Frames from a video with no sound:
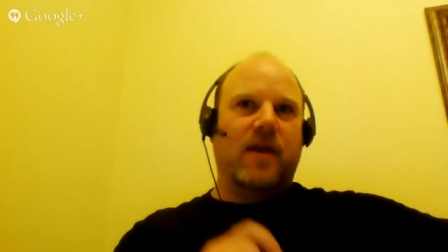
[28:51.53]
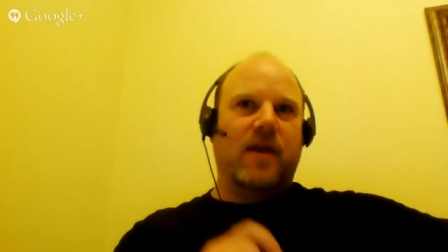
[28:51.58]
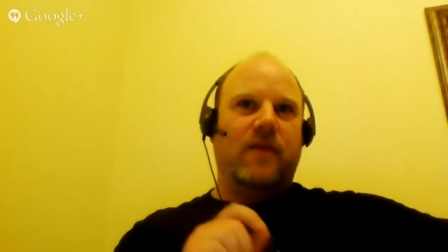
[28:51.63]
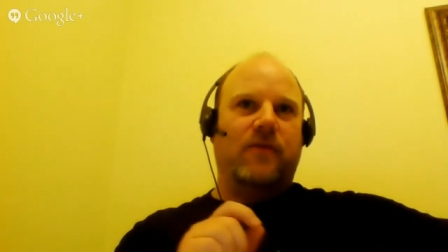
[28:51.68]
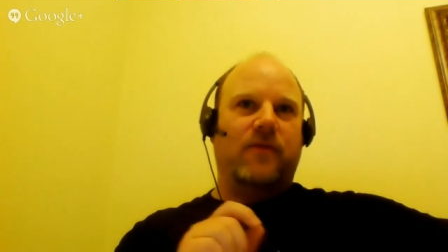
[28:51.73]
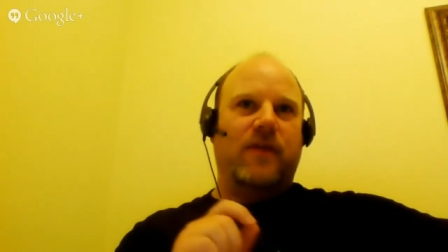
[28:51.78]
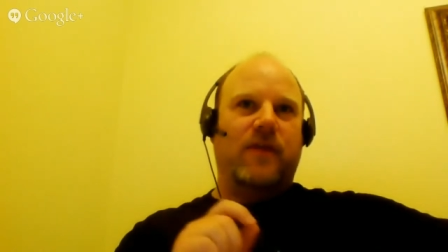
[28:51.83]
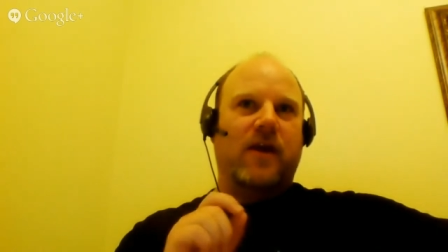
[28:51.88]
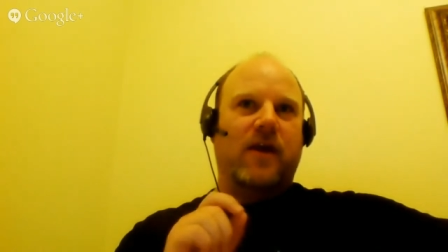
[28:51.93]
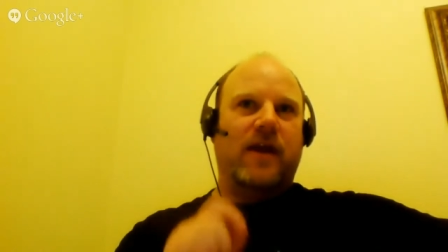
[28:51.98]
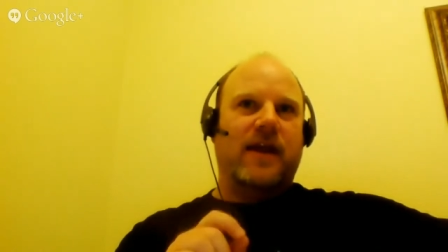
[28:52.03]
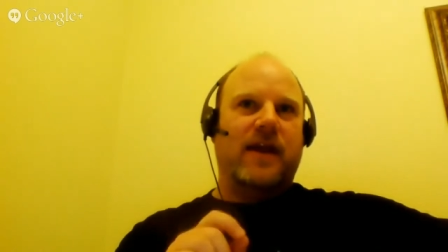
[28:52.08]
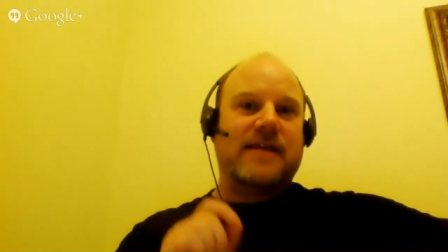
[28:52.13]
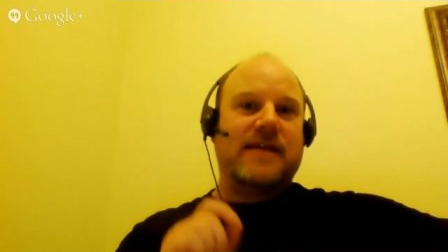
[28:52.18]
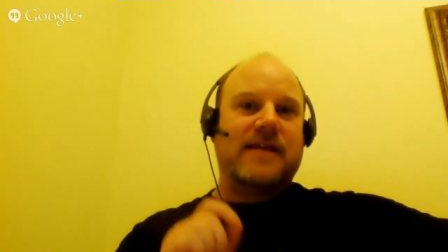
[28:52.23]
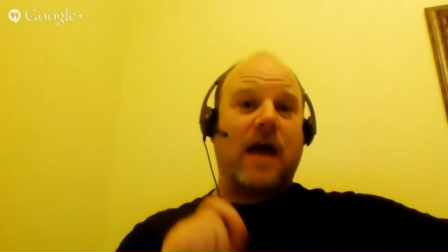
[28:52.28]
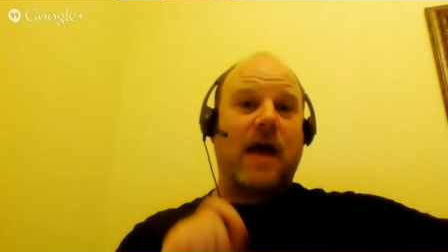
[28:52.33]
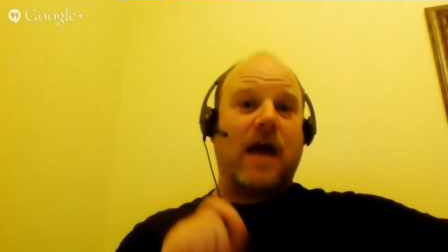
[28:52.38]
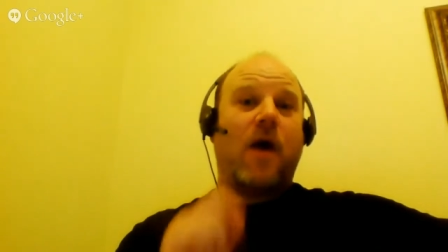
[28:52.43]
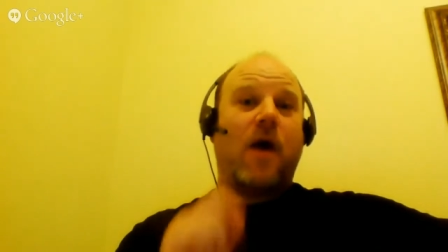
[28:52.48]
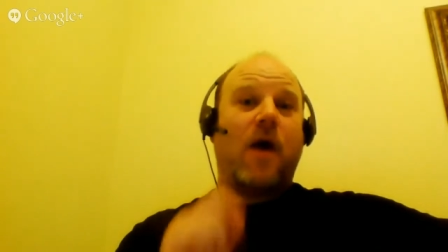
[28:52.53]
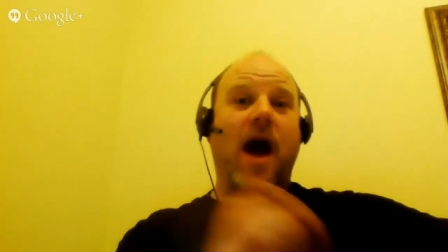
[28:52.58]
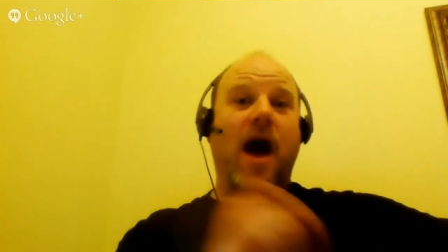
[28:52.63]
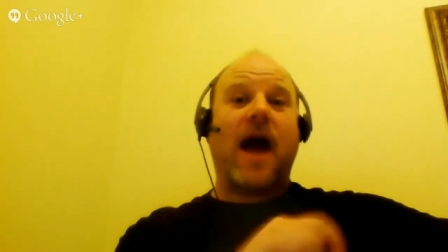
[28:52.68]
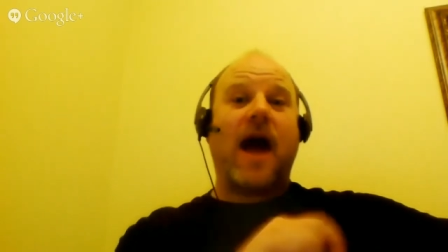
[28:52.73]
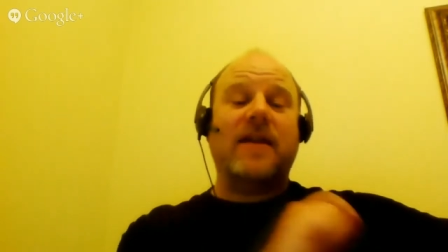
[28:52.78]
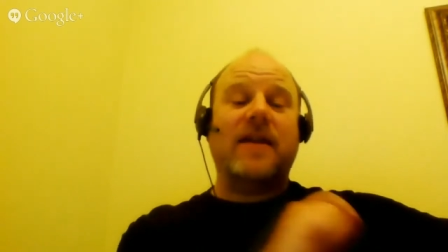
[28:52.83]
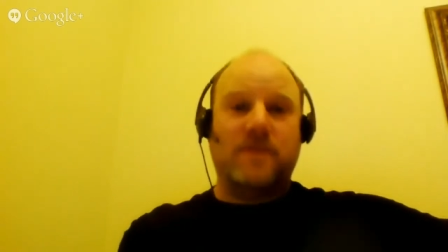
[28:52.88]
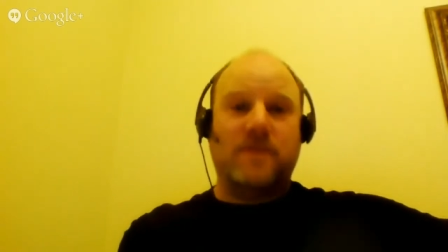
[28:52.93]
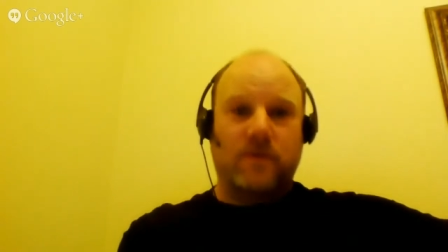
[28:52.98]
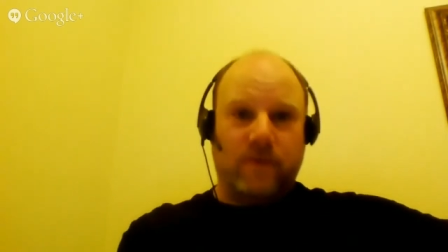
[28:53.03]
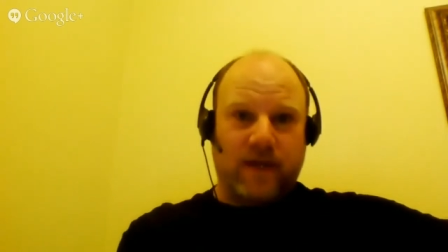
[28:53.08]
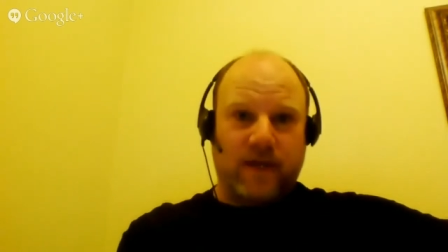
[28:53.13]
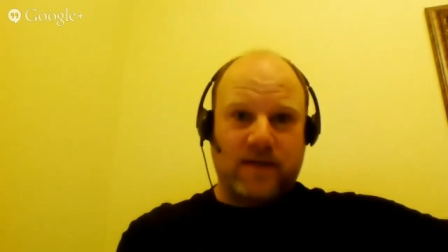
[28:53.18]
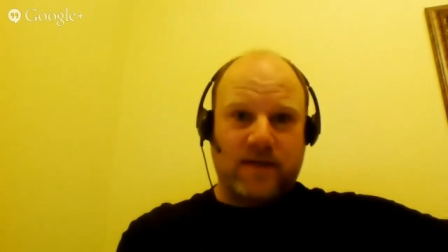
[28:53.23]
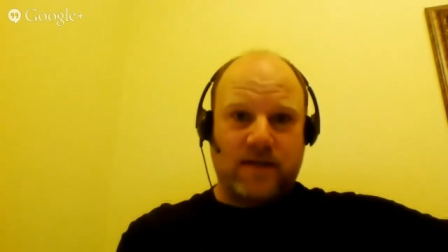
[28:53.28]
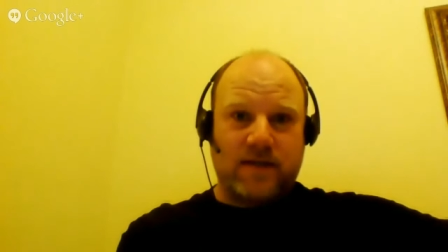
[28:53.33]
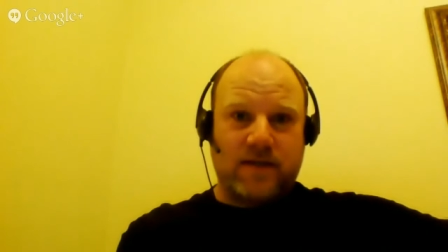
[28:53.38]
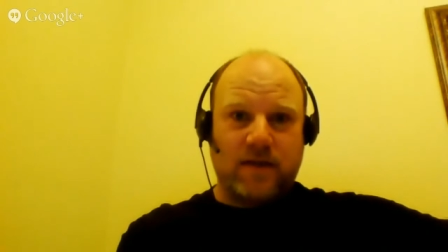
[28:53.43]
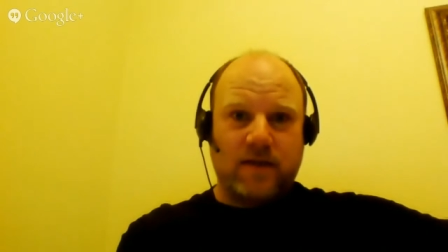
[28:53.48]
There is how I do
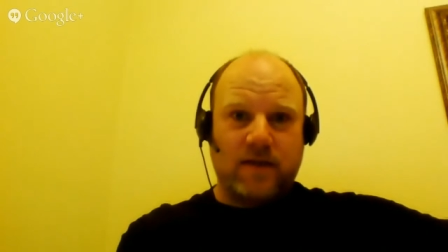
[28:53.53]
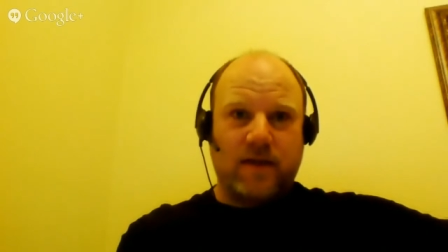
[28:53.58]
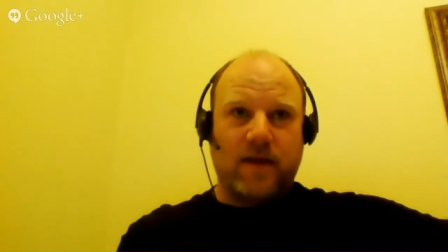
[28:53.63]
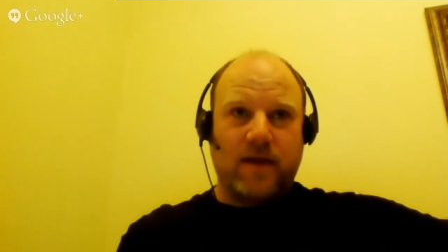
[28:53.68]
it,